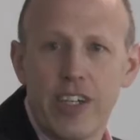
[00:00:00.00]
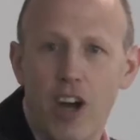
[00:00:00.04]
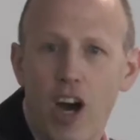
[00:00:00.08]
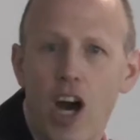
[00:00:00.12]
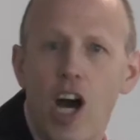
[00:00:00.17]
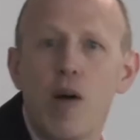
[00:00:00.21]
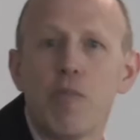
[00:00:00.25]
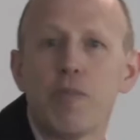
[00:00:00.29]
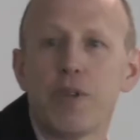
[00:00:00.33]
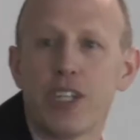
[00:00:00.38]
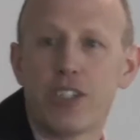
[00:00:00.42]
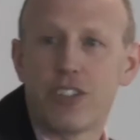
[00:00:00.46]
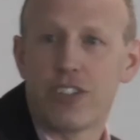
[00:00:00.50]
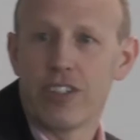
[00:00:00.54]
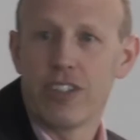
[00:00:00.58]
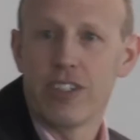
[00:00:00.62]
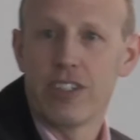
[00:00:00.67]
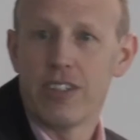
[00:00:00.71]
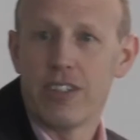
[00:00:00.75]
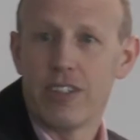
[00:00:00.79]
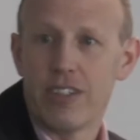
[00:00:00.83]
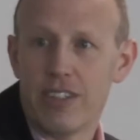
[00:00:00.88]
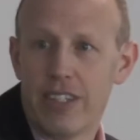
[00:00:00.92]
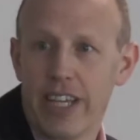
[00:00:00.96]
Omniture
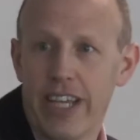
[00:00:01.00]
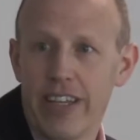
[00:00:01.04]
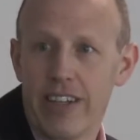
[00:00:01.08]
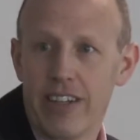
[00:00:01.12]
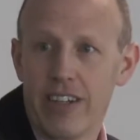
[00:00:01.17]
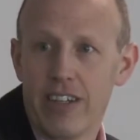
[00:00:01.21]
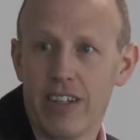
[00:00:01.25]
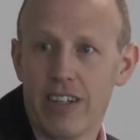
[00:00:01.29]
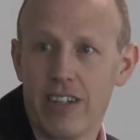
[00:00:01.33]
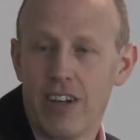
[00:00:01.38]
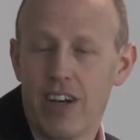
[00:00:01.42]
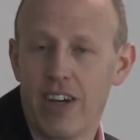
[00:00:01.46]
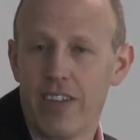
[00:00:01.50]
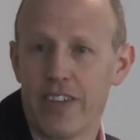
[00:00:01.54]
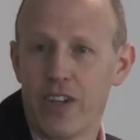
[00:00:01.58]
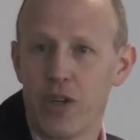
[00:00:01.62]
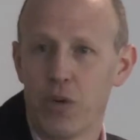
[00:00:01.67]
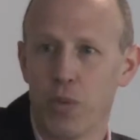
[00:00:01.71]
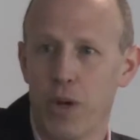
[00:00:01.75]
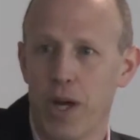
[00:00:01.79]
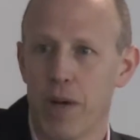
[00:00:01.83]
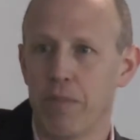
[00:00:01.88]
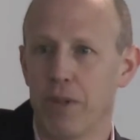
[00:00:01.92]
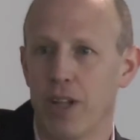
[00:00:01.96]
data on their
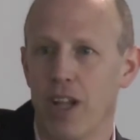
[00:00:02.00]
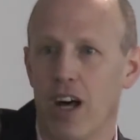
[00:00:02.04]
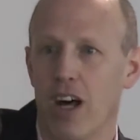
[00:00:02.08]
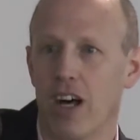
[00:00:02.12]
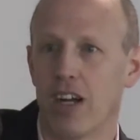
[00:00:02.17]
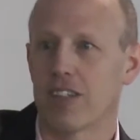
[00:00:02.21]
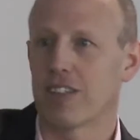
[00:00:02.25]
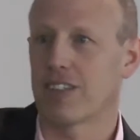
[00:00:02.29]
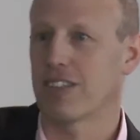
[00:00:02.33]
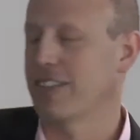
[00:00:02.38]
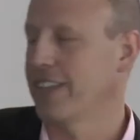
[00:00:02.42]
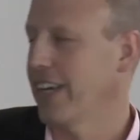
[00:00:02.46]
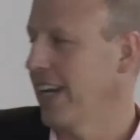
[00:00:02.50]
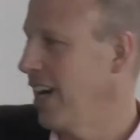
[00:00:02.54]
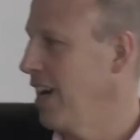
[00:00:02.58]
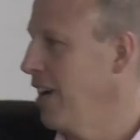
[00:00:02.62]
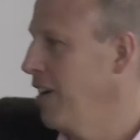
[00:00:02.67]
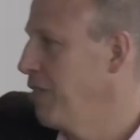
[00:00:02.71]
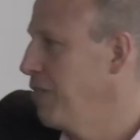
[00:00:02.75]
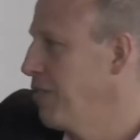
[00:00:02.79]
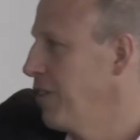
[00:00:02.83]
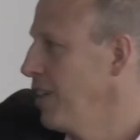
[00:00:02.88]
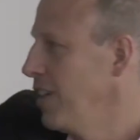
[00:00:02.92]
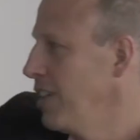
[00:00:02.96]
web logs and
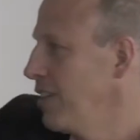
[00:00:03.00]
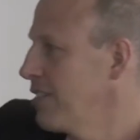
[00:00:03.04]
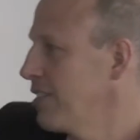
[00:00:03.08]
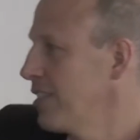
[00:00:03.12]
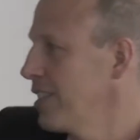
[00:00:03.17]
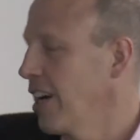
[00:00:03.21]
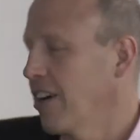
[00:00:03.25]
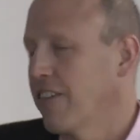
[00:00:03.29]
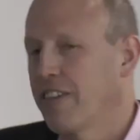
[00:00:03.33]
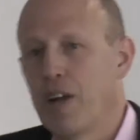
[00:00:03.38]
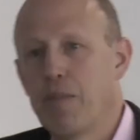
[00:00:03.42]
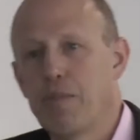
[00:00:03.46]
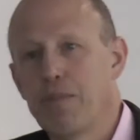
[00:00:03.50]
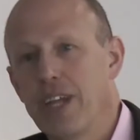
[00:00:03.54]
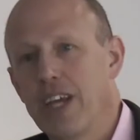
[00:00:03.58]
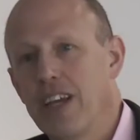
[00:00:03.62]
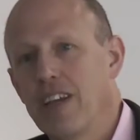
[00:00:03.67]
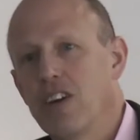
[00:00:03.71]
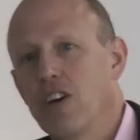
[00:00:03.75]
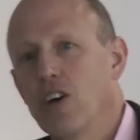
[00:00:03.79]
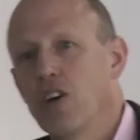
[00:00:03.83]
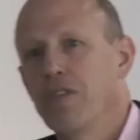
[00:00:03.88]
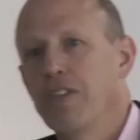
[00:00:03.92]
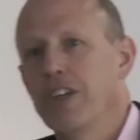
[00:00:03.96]
have CRM
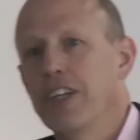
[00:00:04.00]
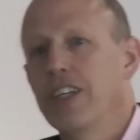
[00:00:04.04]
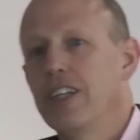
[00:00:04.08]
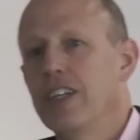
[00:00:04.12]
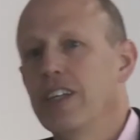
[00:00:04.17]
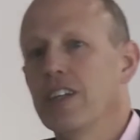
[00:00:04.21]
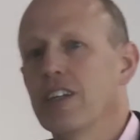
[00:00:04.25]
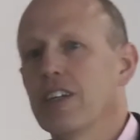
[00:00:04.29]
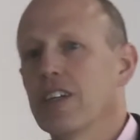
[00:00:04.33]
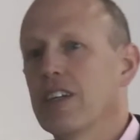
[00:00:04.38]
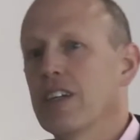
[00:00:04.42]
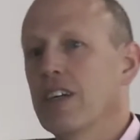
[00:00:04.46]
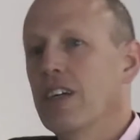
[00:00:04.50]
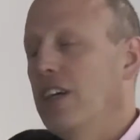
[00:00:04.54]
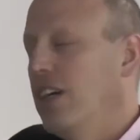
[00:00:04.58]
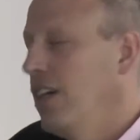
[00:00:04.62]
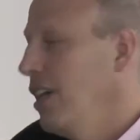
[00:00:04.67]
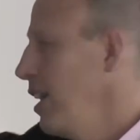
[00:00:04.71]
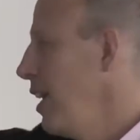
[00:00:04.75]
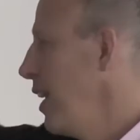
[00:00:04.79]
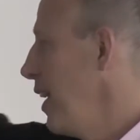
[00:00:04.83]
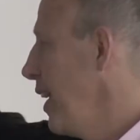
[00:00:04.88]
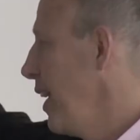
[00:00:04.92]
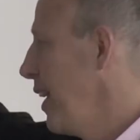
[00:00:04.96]
data over here
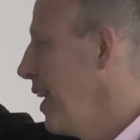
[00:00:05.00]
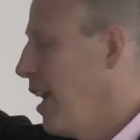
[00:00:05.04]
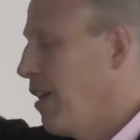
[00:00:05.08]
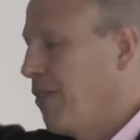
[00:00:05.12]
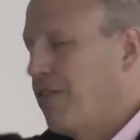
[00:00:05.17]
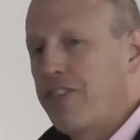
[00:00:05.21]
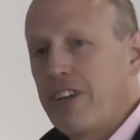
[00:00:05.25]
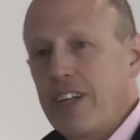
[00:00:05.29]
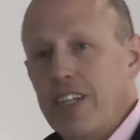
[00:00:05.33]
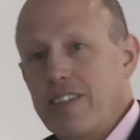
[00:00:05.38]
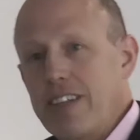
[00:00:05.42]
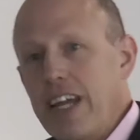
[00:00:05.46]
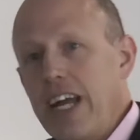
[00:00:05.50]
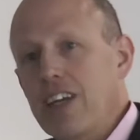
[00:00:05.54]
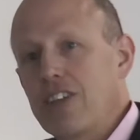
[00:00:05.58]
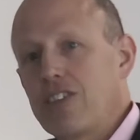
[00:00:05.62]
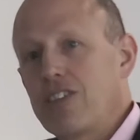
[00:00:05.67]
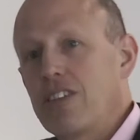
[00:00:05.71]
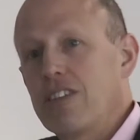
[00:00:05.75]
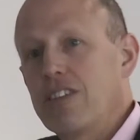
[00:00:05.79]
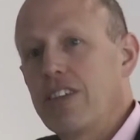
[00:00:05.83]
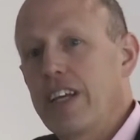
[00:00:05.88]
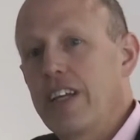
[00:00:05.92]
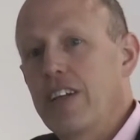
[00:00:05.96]
and have
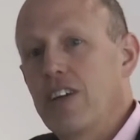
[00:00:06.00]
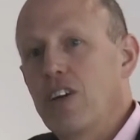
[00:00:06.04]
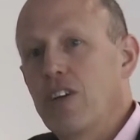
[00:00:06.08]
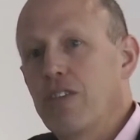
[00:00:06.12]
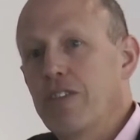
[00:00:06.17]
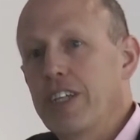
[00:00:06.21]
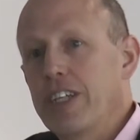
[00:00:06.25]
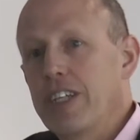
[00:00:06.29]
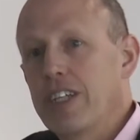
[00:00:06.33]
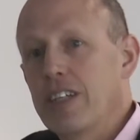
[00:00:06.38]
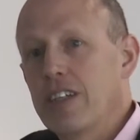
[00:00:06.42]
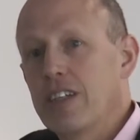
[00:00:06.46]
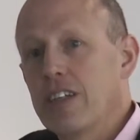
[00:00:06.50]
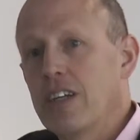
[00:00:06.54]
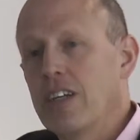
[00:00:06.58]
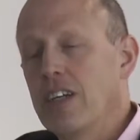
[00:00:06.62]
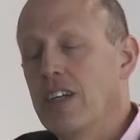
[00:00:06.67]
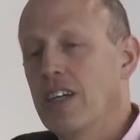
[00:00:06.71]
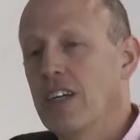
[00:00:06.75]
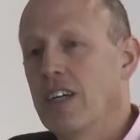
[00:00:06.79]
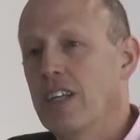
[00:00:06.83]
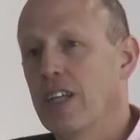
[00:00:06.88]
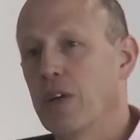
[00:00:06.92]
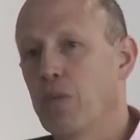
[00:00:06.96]
transactional data over here.
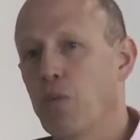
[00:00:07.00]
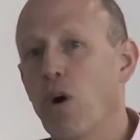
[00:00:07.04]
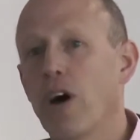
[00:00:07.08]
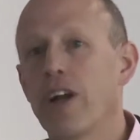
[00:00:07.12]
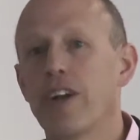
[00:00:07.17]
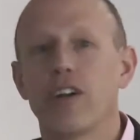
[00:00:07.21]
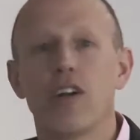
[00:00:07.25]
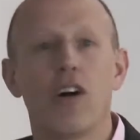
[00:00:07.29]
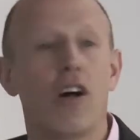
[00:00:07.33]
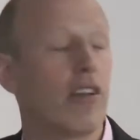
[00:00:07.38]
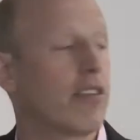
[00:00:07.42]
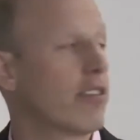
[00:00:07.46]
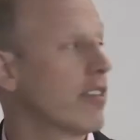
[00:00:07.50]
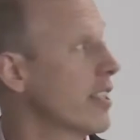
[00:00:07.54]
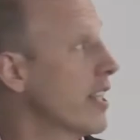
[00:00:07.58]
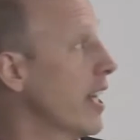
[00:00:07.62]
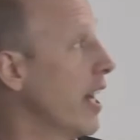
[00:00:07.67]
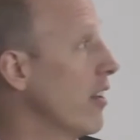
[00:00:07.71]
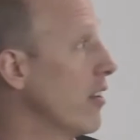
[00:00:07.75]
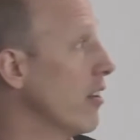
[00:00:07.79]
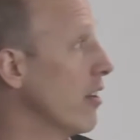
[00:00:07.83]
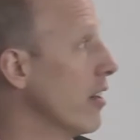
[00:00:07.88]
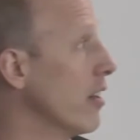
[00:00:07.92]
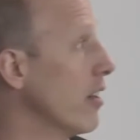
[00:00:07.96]
They want it all
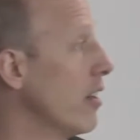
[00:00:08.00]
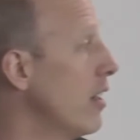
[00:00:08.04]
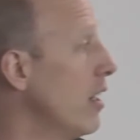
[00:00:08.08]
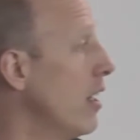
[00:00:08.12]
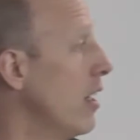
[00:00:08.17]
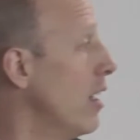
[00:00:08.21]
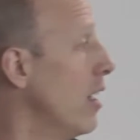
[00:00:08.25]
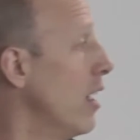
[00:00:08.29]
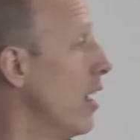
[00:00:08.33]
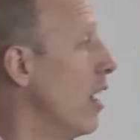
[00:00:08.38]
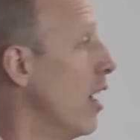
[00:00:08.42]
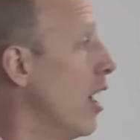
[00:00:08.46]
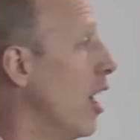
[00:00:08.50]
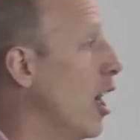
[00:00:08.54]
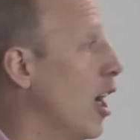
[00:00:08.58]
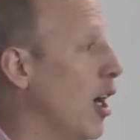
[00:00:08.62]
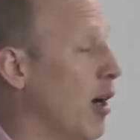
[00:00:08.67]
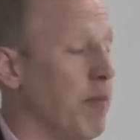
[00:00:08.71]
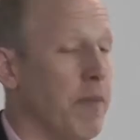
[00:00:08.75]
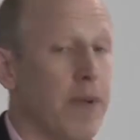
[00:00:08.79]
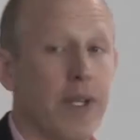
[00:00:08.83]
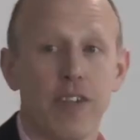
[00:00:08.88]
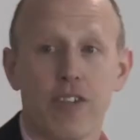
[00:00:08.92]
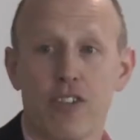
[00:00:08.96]
together.
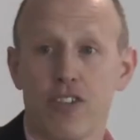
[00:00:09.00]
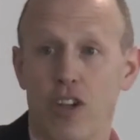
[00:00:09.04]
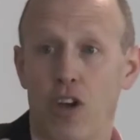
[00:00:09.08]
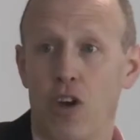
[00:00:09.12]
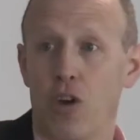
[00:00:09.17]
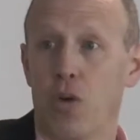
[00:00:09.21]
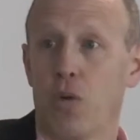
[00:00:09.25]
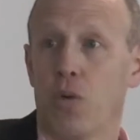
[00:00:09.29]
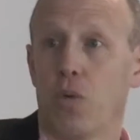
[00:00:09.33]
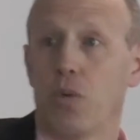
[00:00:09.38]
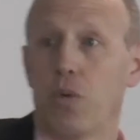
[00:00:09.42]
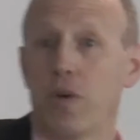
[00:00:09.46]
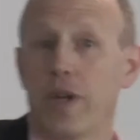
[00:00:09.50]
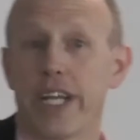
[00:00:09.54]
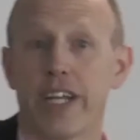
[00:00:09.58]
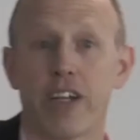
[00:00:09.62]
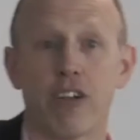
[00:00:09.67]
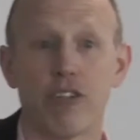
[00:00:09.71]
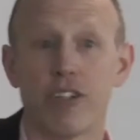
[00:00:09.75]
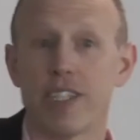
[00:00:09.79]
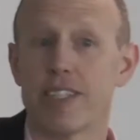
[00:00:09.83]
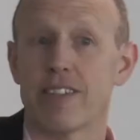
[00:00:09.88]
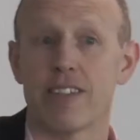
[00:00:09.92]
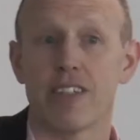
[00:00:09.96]
So
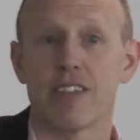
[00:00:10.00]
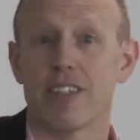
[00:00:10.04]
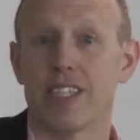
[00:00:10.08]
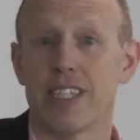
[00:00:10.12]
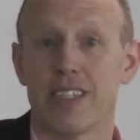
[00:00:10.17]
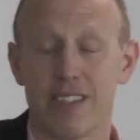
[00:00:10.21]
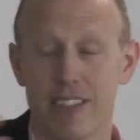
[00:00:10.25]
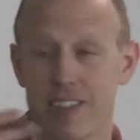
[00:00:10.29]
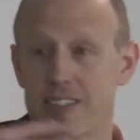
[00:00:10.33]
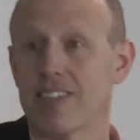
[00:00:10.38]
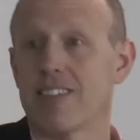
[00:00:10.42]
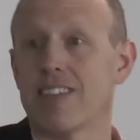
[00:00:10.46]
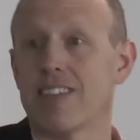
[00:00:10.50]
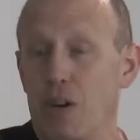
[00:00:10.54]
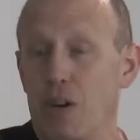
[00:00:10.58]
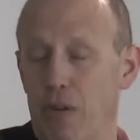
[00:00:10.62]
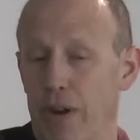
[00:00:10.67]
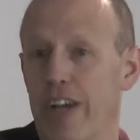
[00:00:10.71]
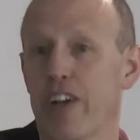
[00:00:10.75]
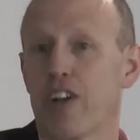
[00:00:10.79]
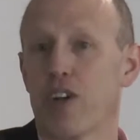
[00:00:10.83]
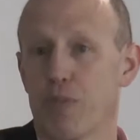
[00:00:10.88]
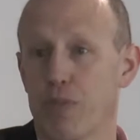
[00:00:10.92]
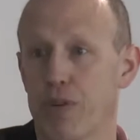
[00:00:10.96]
increasingly, this is
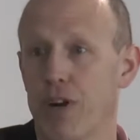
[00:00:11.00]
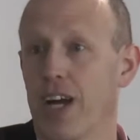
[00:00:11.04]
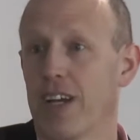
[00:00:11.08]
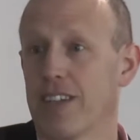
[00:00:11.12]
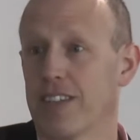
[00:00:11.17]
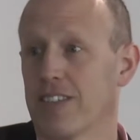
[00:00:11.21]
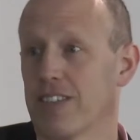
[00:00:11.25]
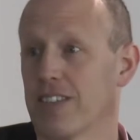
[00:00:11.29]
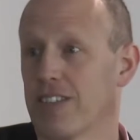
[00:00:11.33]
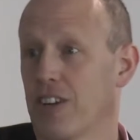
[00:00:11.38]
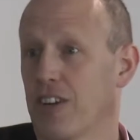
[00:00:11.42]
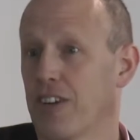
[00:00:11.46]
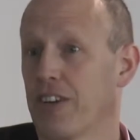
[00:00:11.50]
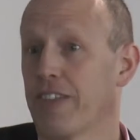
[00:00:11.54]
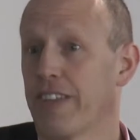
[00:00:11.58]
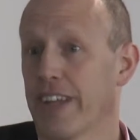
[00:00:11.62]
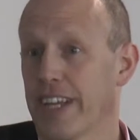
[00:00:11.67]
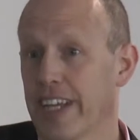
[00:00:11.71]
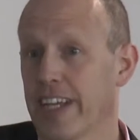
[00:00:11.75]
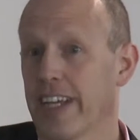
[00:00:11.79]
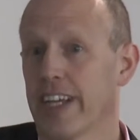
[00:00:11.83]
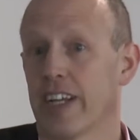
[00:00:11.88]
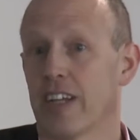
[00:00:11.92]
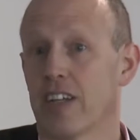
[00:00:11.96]
enterprises are
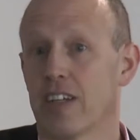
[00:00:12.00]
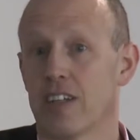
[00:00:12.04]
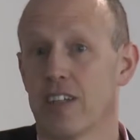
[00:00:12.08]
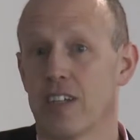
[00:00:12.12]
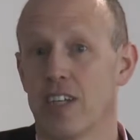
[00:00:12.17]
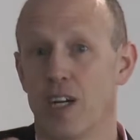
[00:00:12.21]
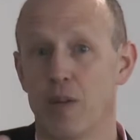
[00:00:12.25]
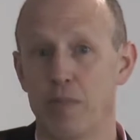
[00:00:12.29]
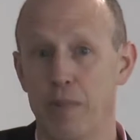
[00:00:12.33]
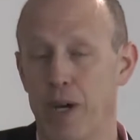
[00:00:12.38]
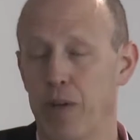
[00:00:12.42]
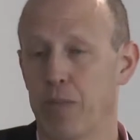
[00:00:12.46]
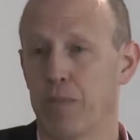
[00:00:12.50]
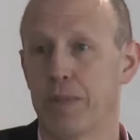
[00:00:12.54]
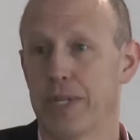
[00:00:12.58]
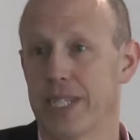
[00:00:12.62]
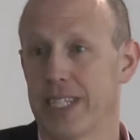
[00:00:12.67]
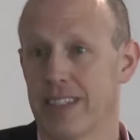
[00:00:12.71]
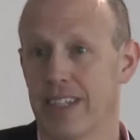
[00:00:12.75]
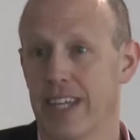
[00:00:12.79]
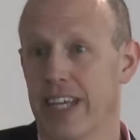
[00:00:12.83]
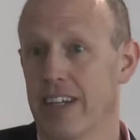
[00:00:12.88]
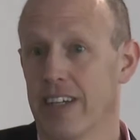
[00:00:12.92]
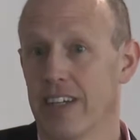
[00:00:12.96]
thinking about
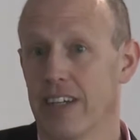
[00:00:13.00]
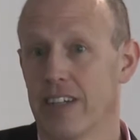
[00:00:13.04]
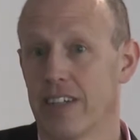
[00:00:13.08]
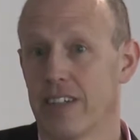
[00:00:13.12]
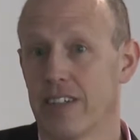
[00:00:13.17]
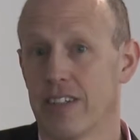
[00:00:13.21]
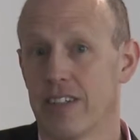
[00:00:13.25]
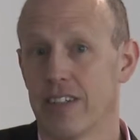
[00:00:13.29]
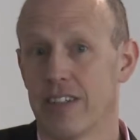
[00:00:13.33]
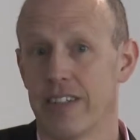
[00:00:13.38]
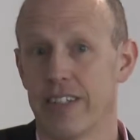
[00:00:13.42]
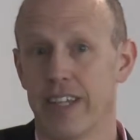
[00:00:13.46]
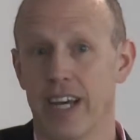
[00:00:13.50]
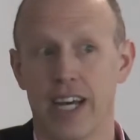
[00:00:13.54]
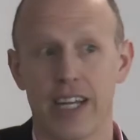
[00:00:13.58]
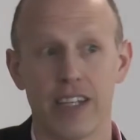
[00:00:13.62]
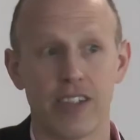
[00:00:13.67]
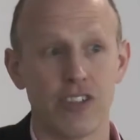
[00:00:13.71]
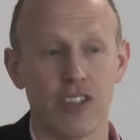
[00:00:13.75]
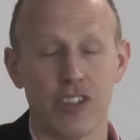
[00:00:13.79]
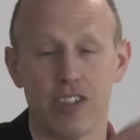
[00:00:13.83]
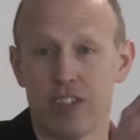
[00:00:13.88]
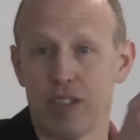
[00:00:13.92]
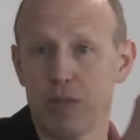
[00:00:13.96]
big data. Not
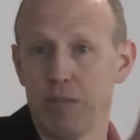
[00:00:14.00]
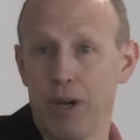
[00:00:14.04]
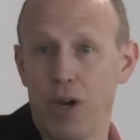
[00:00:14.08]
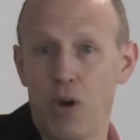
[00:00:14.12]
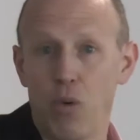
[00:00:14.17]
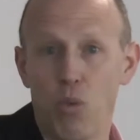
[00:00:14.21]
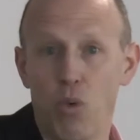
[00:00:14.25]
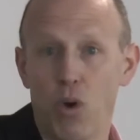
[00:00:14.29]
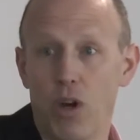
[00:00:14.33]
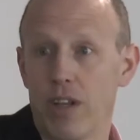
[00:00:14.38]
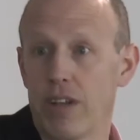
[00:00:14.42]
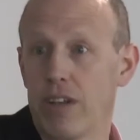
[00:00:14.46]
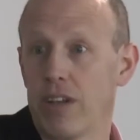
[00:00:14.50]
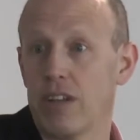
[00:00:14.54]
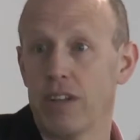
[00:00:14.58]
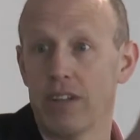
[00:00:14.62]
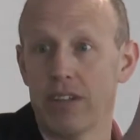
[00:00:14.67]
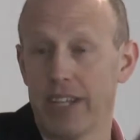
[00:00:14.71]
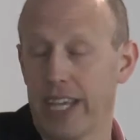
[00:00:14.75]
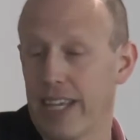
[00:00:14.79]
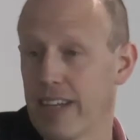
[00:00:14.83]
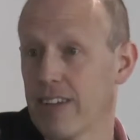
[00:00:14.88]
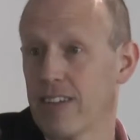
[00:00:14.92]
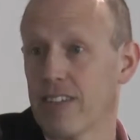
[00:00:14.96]
just about one
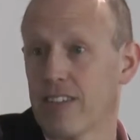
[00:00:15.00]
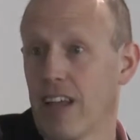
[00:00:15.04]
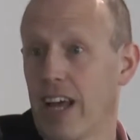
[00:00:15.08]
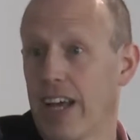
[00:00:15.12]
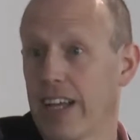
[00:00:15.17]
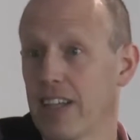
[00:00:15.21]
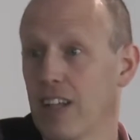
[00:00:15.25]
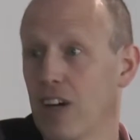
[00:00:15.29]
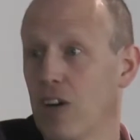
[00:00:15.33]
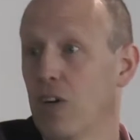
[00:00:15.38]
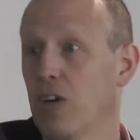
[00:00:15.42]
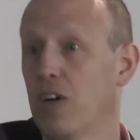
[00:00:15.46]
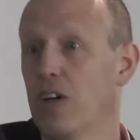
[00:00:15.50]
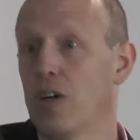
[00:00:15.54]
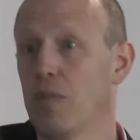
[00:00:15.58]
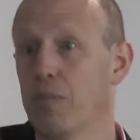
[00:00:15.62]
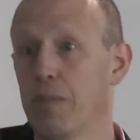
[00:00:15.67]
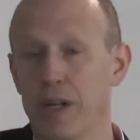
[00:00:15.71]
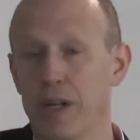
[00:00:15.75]
data silo, but